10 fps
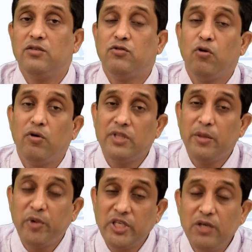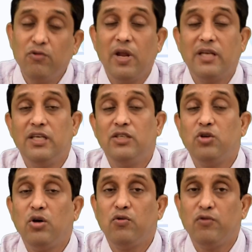So, the particular
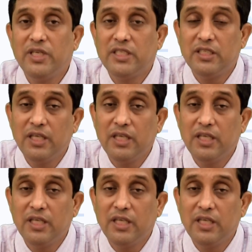teacher who is